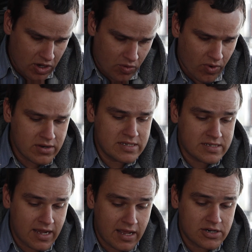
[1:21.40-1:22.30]
One
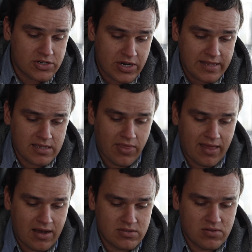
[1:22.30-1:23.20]
container treats
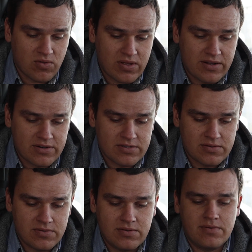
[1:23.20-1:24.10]
1,000 liters.